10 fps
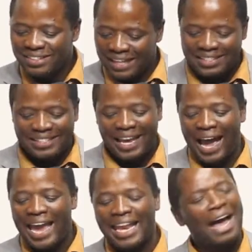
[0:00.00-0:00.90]
Just say,
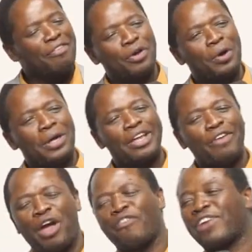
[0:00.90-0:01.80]
I love you, Lord.
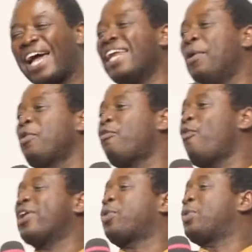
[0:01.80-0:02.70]
If you have run out of
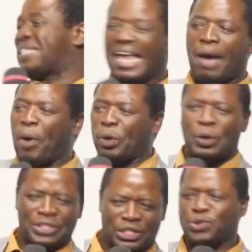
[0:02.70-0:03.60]
what to say about
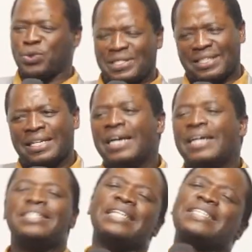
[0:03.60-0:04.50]
your situation,
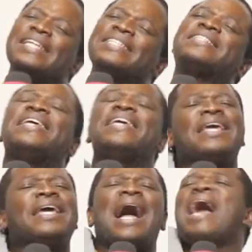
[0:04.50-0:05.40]
just say,
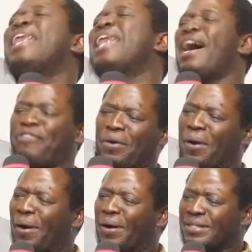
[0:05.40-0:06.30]
singing, I love you,
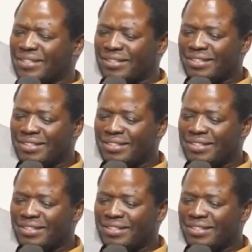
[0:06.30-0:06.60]
Lord.